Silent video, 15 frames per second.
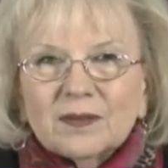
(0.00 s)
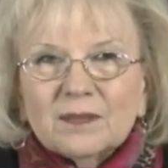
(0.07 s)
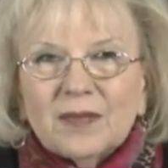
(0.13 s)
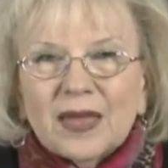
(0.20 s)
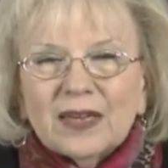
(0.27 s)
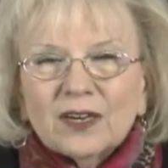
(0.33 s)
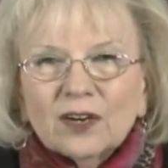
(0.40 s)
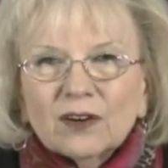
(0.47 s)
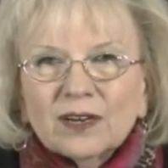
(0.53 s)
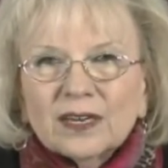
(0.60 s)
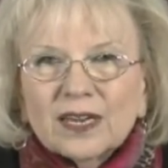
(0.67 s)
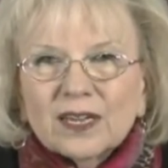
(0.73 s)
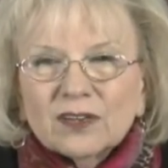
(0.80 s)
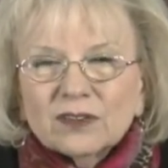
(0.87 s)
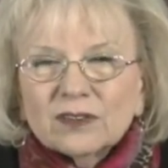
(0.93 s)
made her
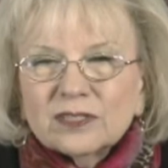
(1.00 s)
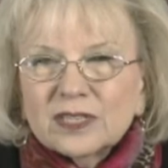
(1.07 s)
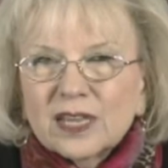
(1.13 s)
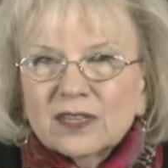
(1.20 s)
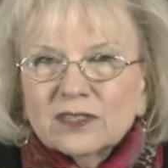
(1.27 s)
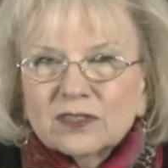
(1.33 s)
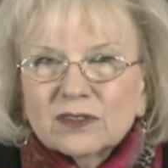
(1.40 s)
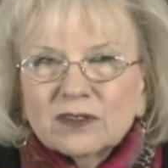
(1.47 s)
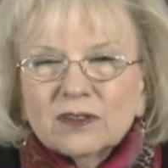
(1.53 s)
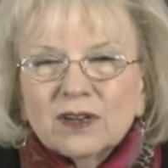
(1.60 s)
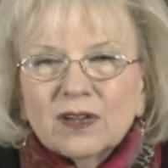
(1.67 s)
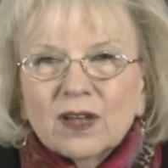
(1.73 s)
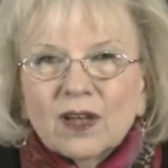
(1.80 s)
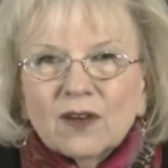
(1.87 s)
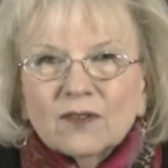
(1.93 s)
an intercessor
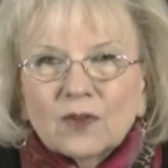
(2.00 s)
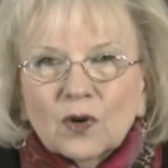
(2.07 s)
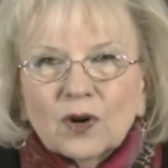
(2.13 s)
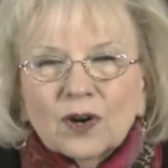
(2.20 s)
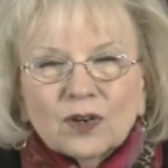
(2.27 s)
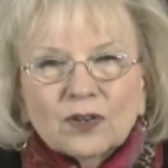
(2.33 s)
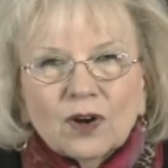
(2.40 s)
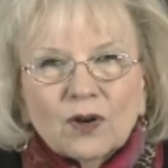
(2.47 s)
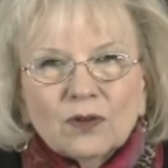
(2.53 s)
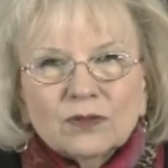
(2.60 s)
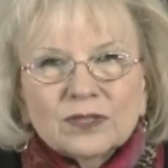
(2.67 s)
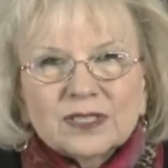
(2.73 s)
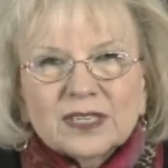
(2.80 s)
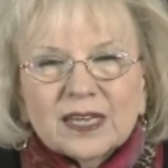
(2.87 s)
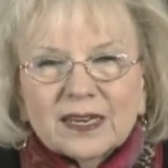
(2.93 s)
for her
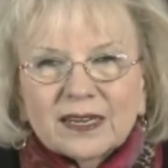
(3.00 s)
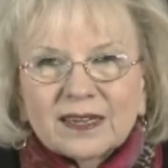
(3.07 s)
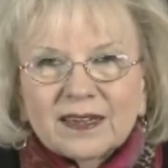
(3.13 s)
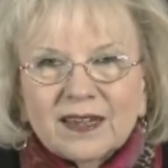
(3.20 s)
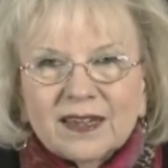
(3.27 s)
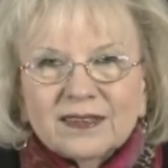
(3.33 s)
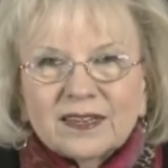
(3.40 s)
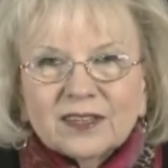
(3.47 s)
whole city.